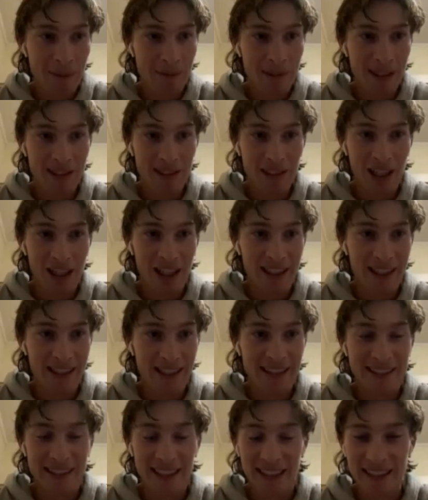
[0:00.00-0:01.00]
This early in the
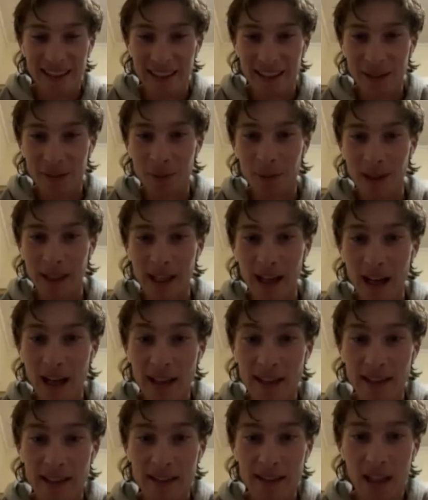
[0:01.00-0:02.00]
season, it's pretty
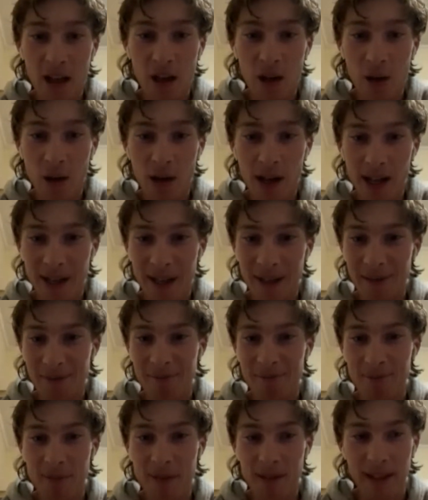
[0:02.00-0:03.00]
hard to tell.
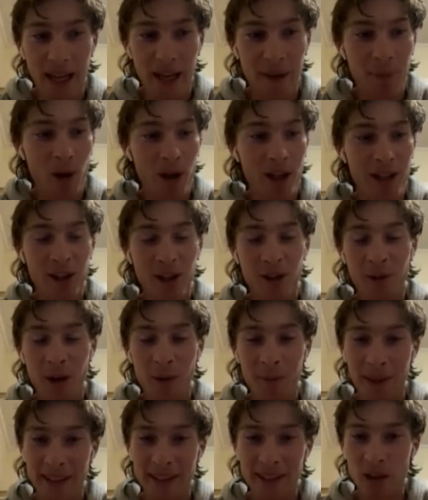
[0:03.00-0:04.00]
They might not want
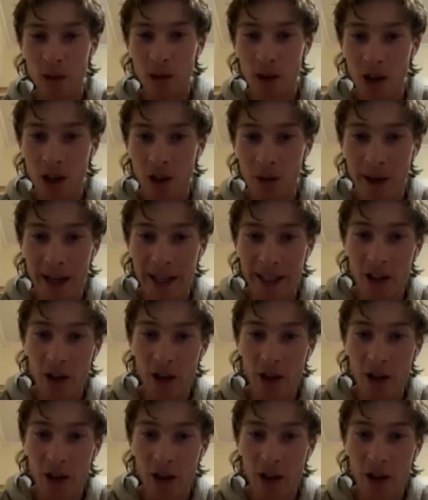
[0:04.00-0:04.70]
me. It's still a long way to